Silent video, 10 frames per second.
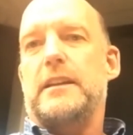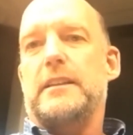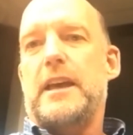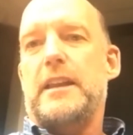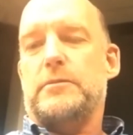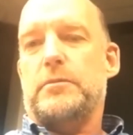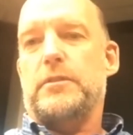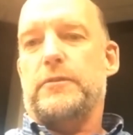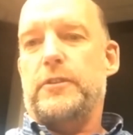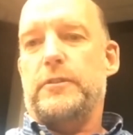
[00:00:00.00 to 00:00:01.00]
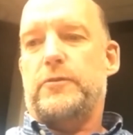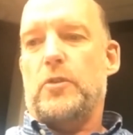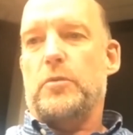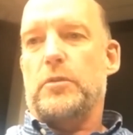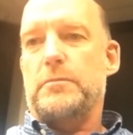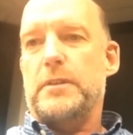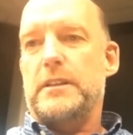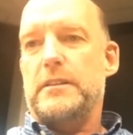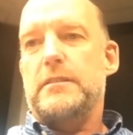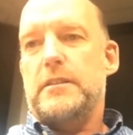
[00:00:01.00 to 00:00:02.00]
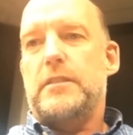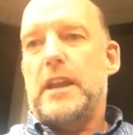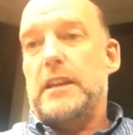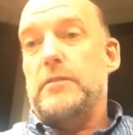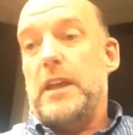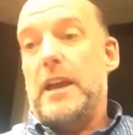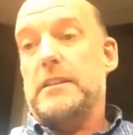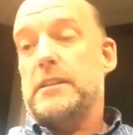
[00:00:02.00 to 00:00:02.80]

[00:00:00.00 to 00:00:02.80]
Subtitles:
and that is with your foot forward, but you can't do that.